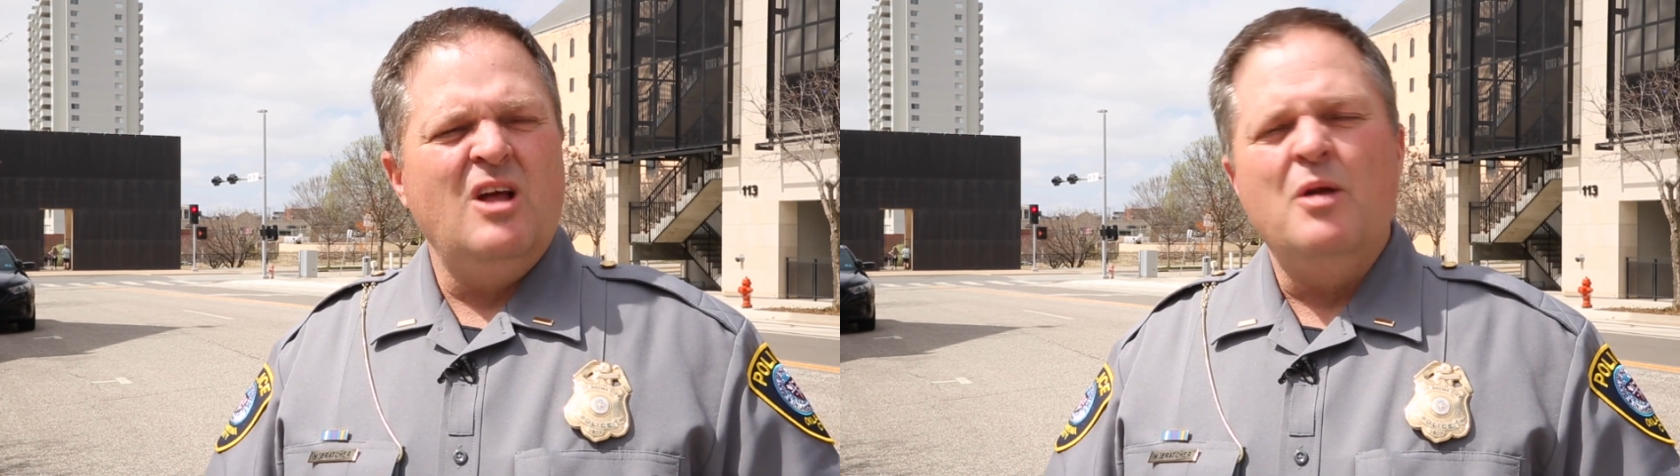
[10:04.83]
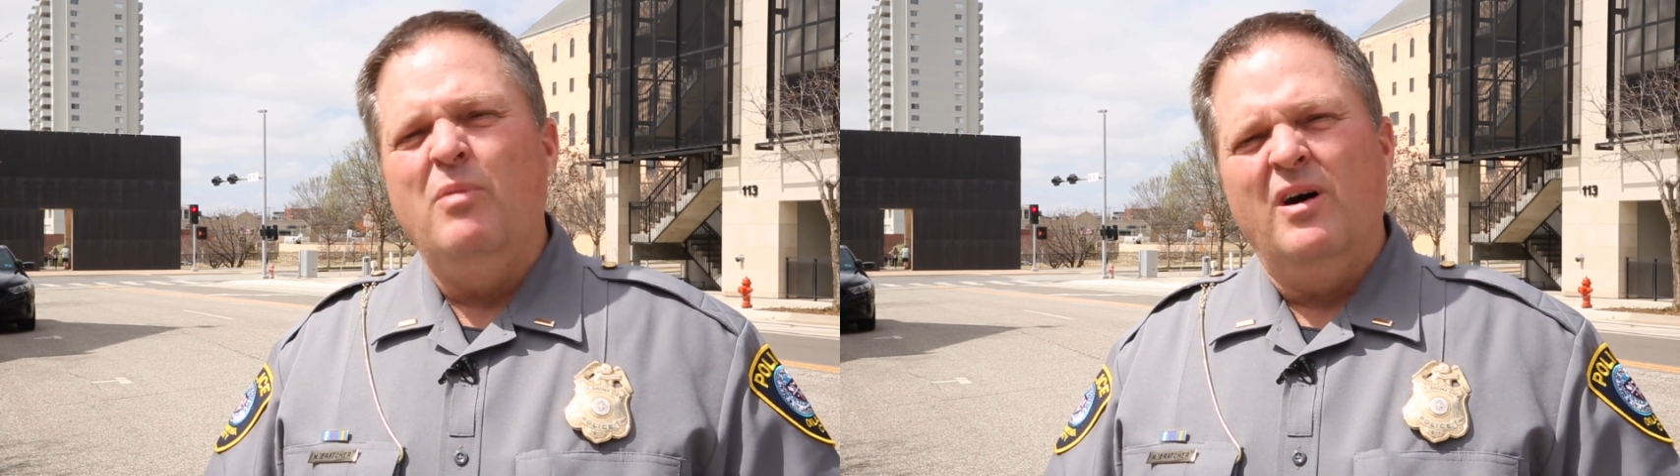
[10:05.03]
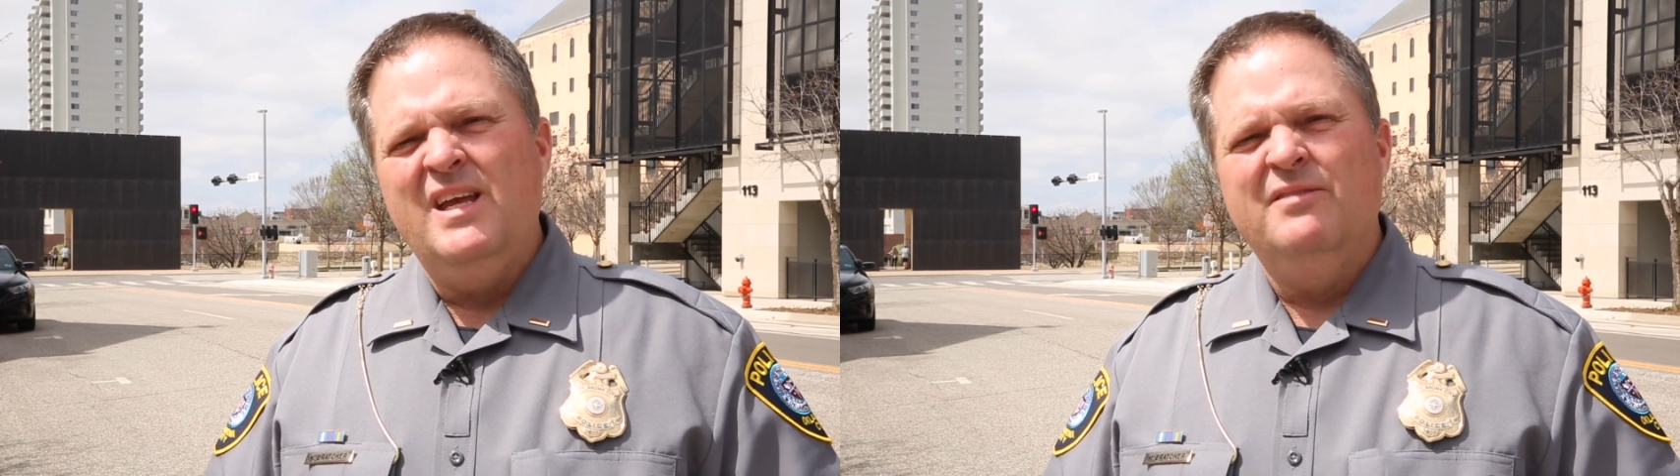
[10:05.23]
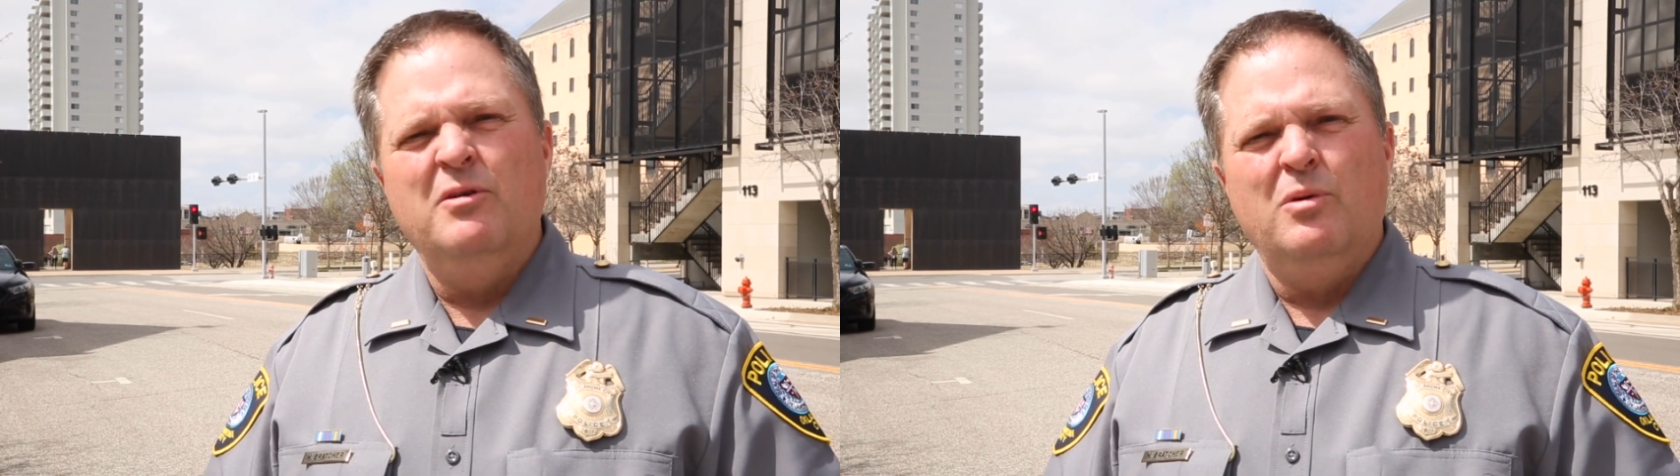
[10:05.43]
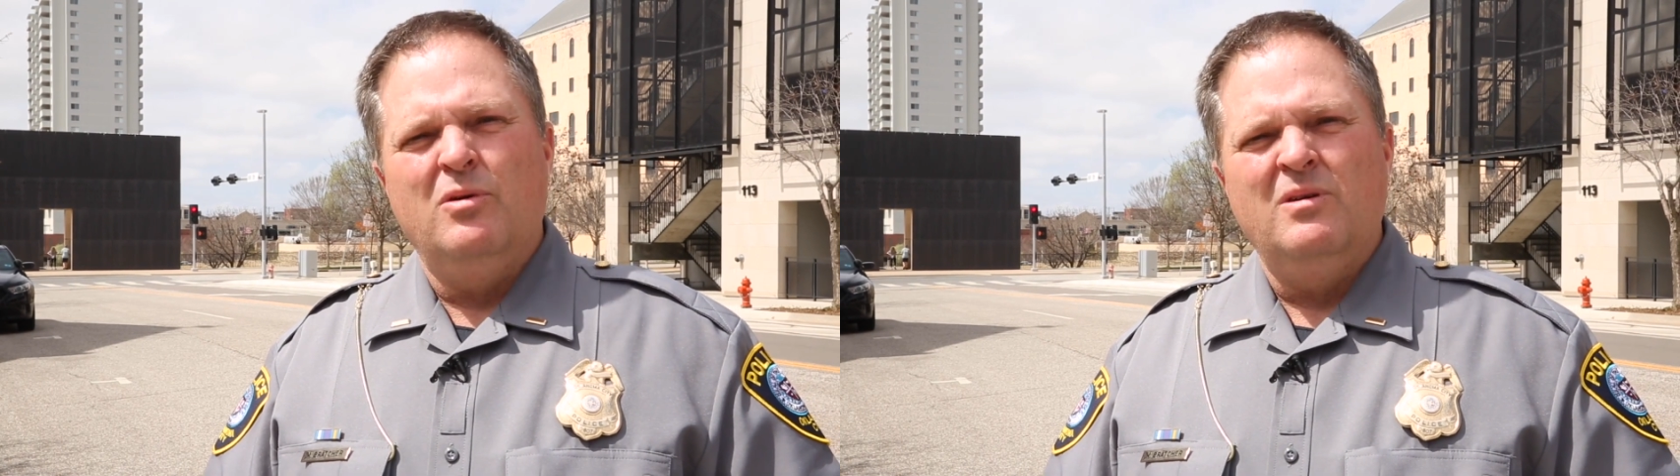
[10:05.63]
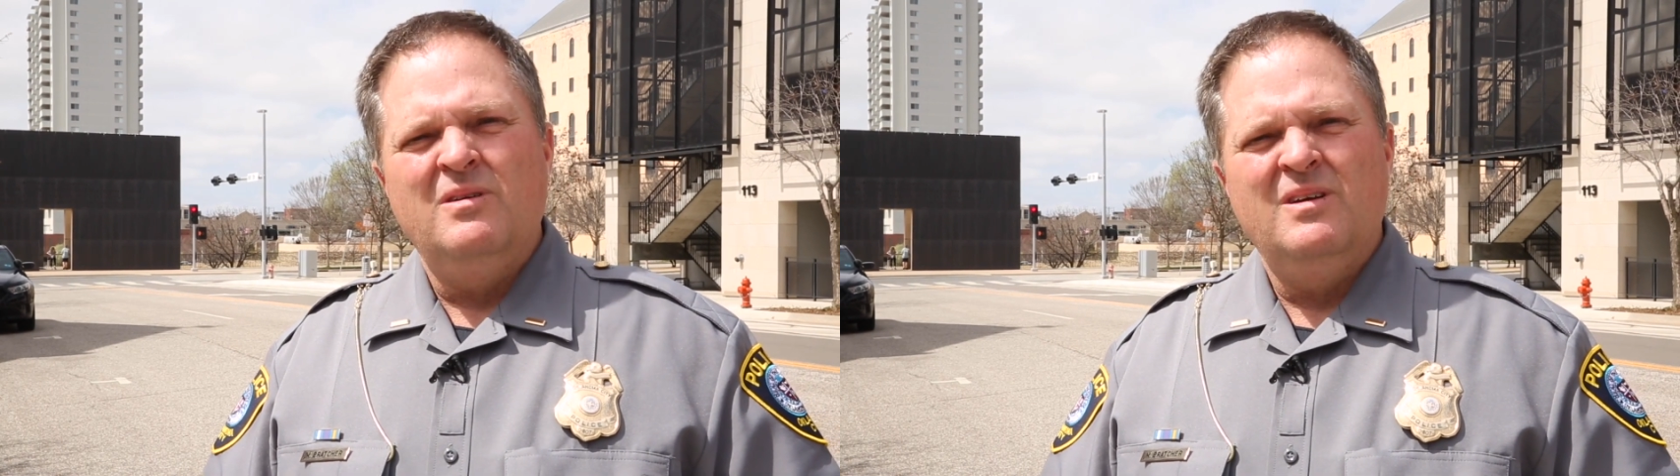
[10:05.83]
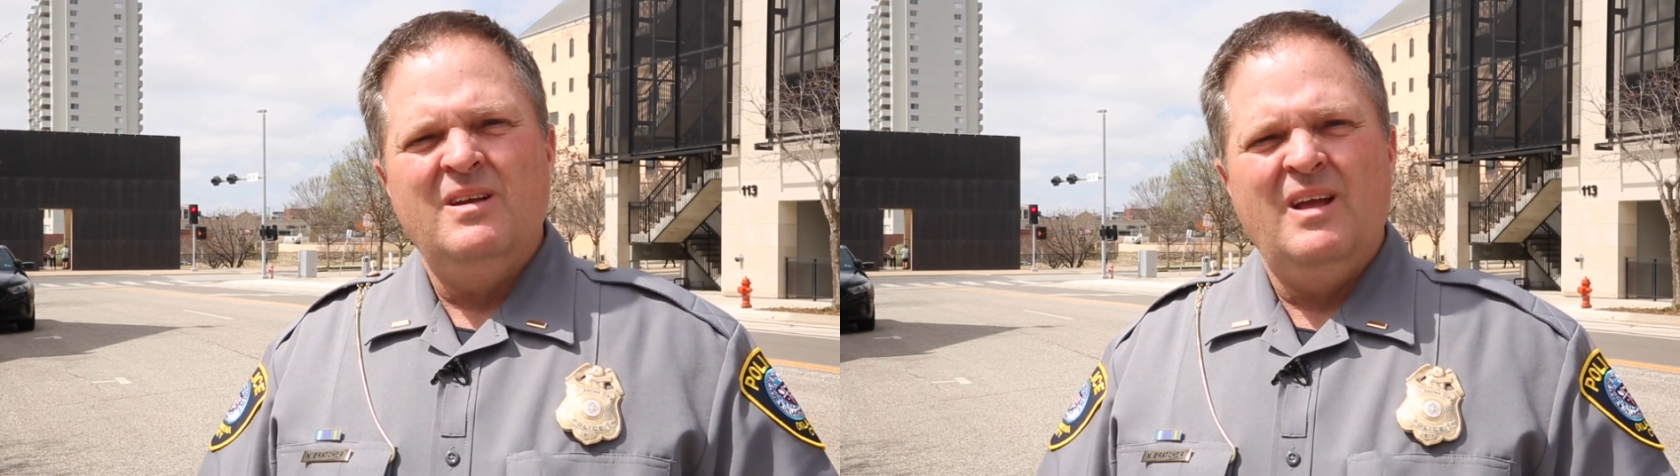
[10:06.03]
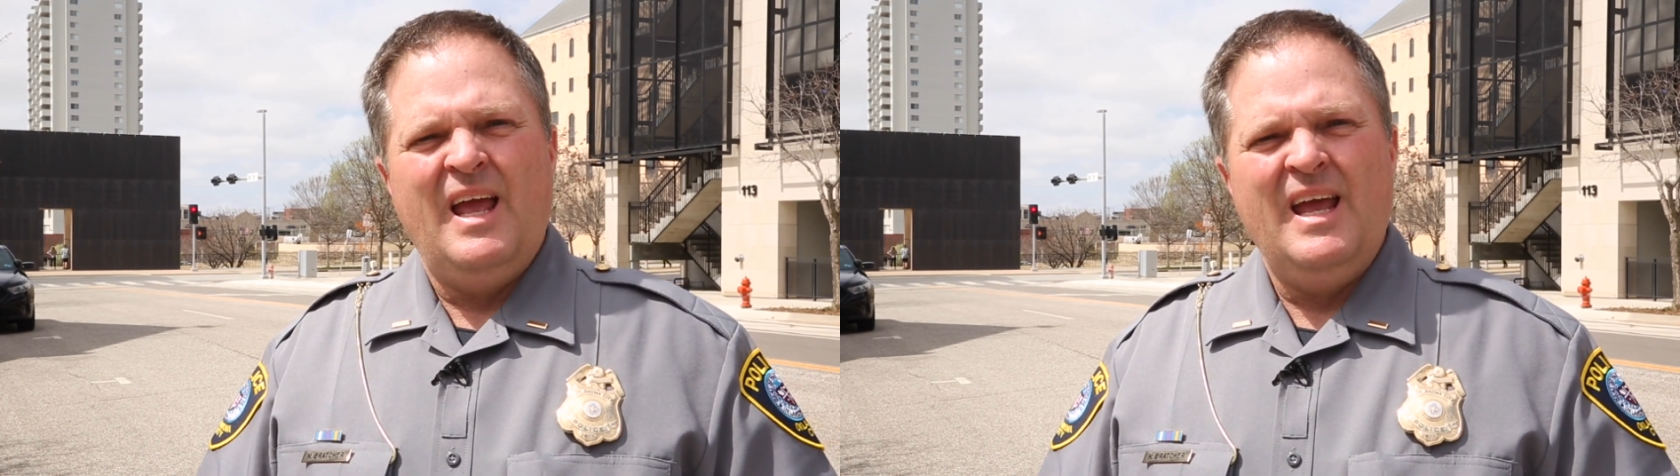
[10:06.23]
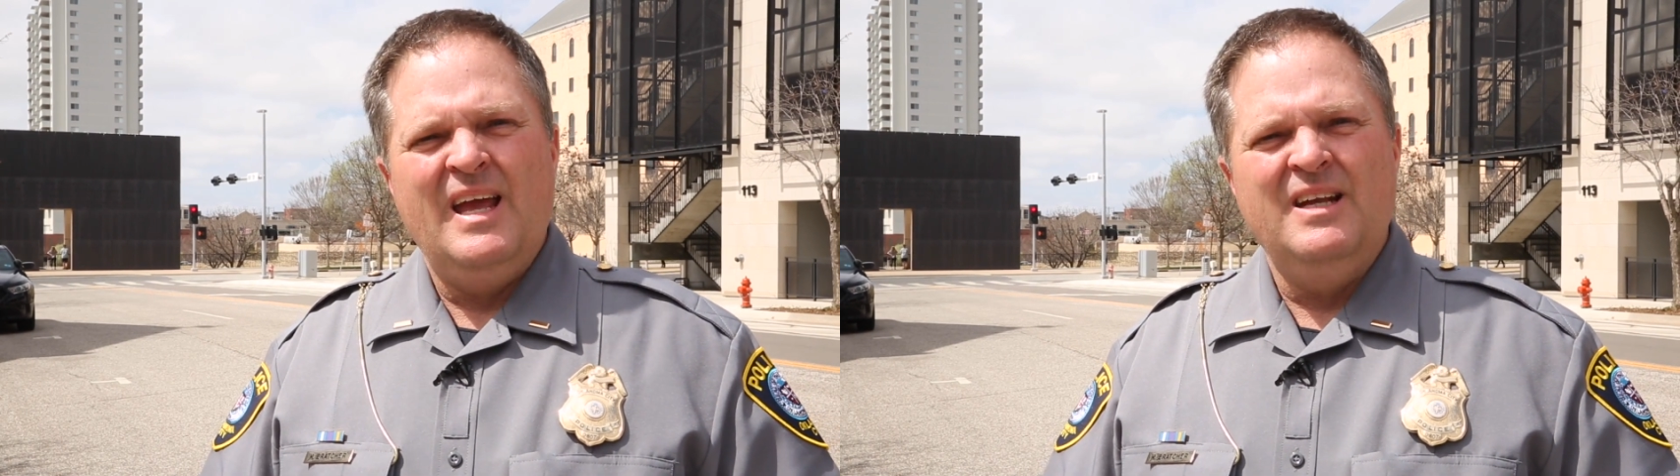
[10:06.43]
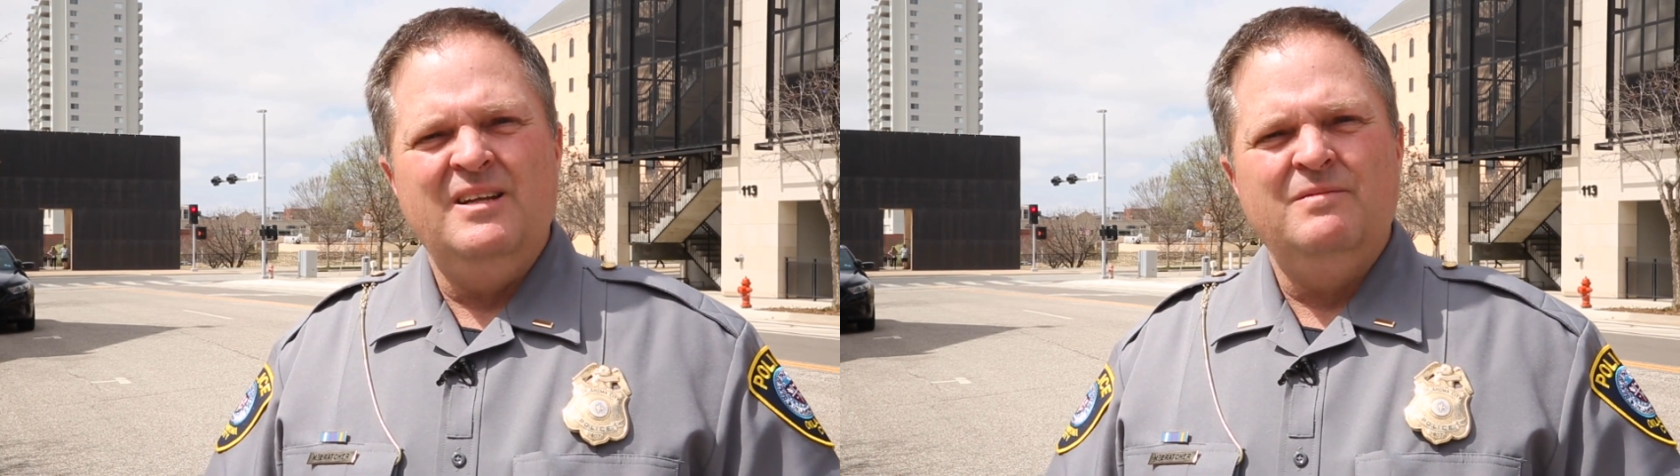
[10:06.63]
unbelievable
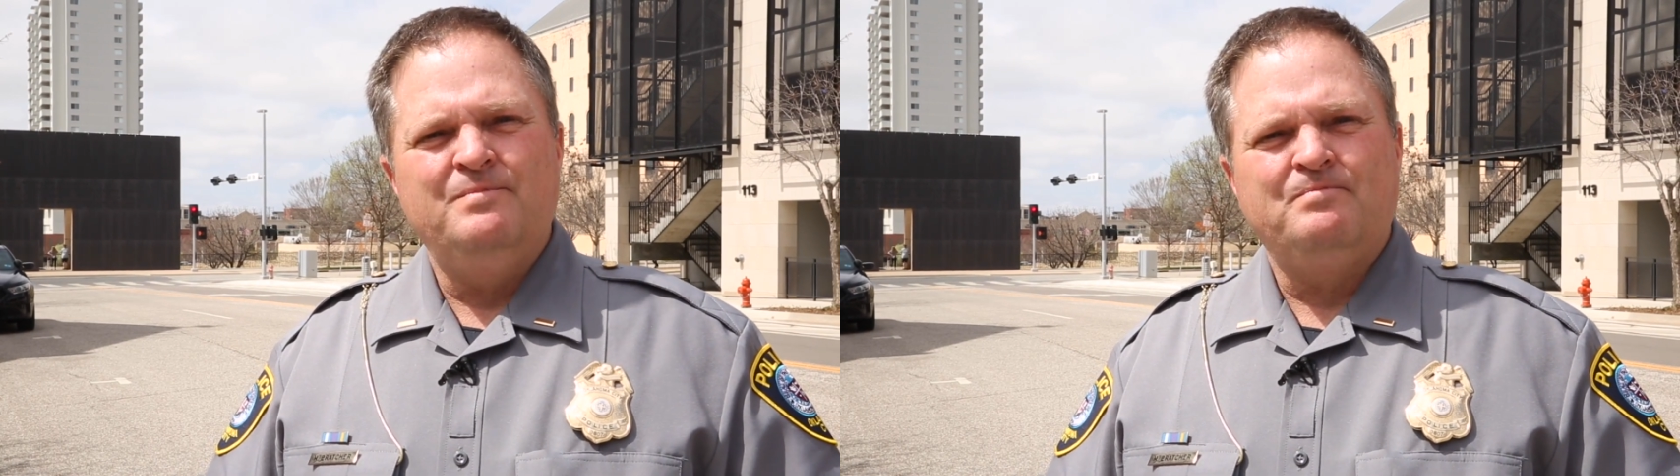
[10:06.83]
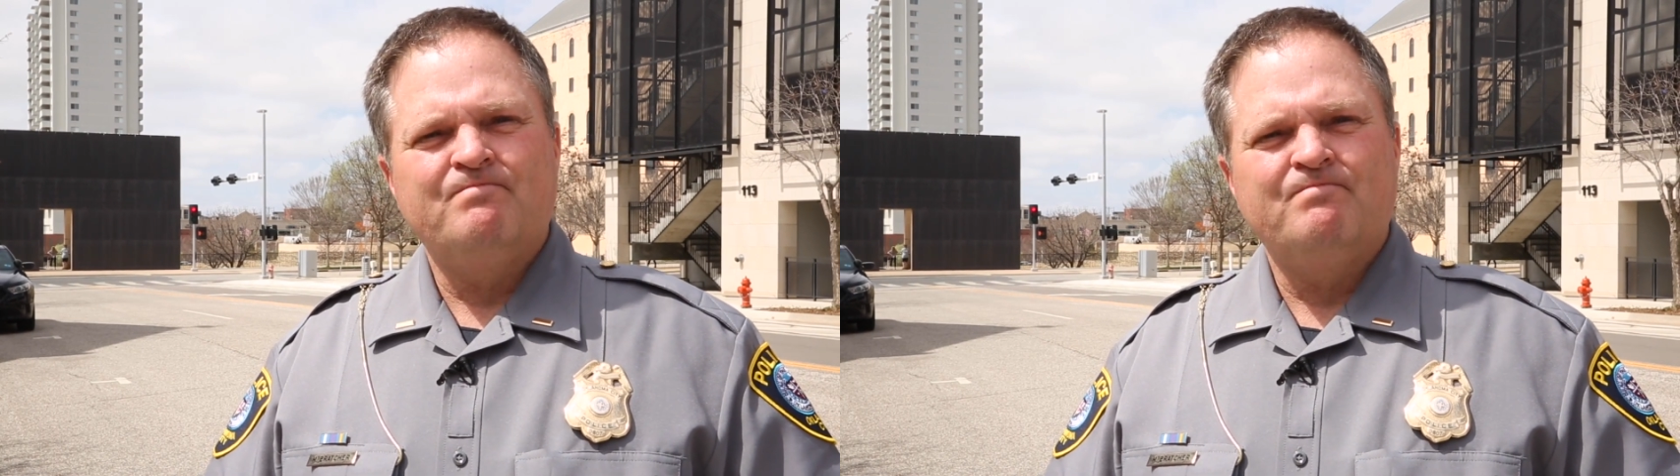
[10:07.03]
and